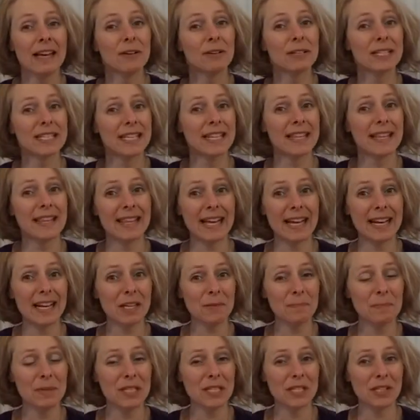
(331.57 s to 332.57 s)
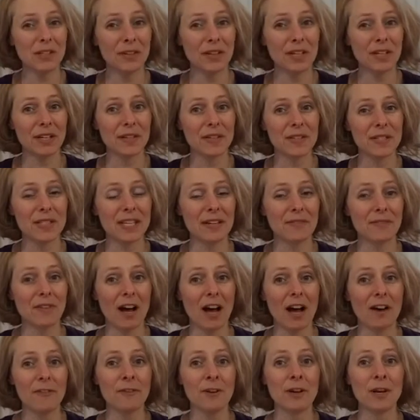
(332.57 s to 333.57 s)
Synthetic materials give
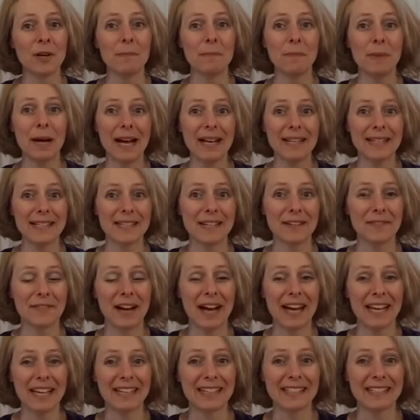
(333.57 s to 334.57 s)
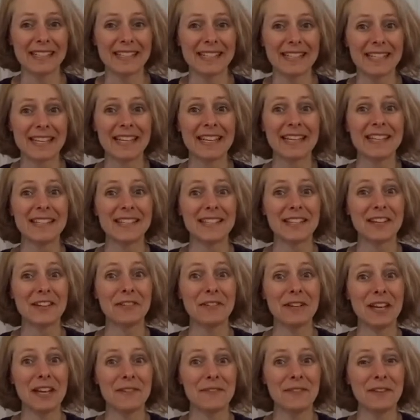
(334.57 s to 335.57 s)
off positive ions. So
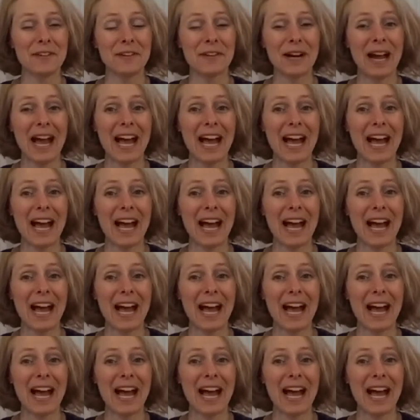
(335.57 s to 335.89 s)
if you're